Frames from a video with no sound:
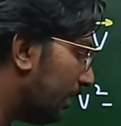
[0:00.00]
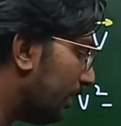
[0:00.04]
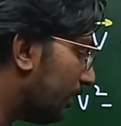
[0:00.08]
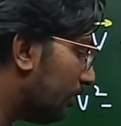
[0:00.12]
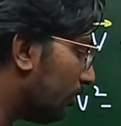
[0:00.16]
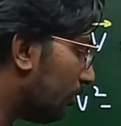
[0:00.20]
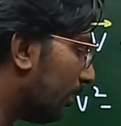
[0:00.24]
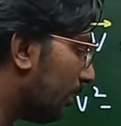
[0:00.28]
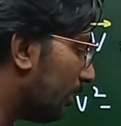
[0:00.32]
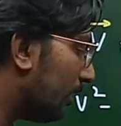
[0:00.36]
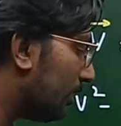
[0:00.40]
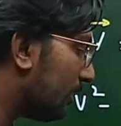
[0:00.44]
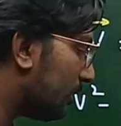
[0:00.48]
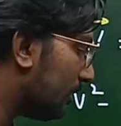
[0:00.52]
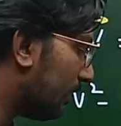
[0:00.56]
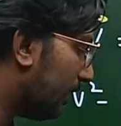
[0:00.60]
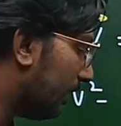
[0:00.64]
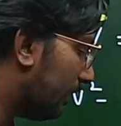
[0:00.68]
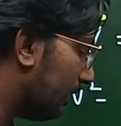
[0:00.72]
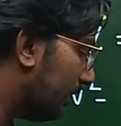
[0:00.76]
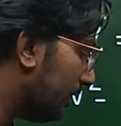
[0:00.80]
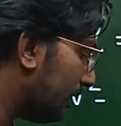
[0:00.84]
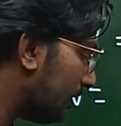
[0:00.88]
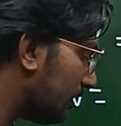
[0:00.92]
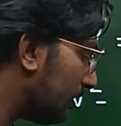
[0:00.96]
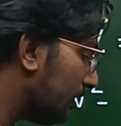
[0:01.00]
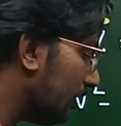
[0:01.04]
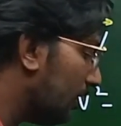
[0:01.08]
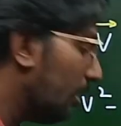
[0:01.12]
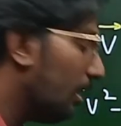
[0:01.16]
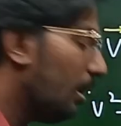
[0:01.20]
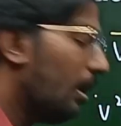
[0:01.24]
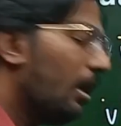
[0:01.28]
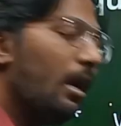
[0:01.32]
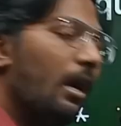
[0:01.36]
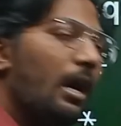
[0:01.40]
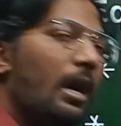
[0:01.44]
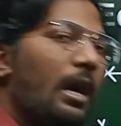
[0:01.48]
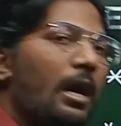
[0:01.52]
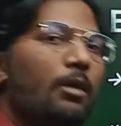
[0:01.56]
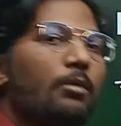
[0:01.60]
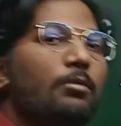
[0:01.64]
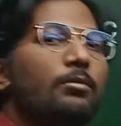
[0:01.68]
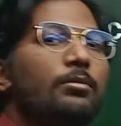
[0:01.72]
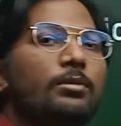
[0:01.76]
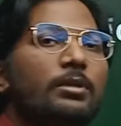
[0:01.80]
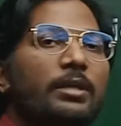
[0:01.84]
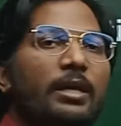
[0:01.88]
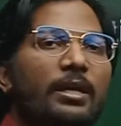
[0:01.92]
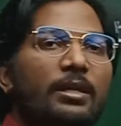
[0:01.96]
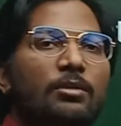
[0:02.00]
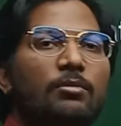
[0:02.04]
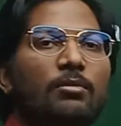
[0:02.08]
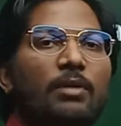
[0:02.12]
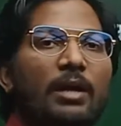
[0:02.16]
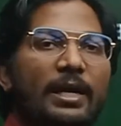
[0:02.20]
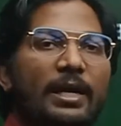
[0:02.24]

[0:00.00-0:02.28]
need to understand is, how can you